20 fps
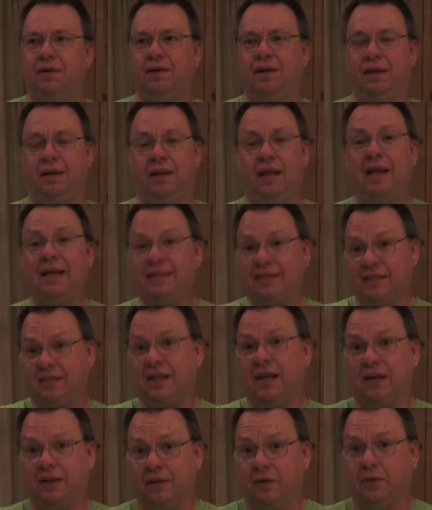and that's
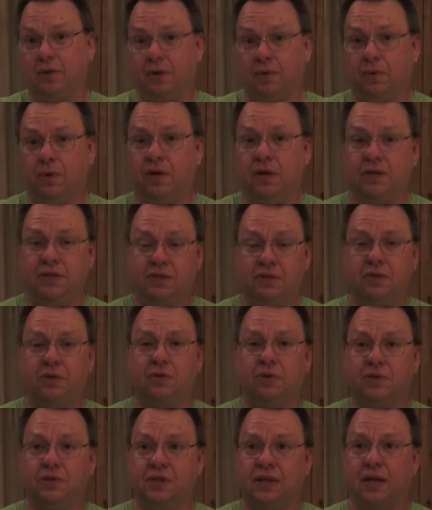exactly what it was
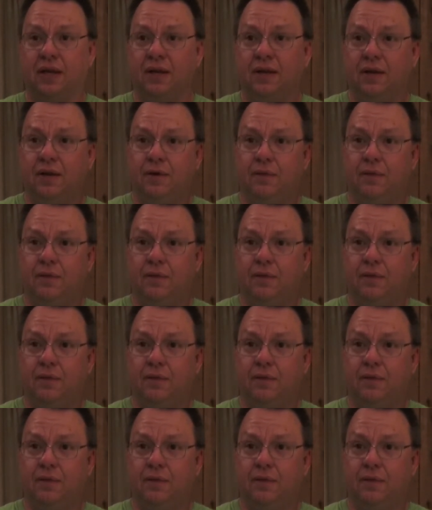too. Is that,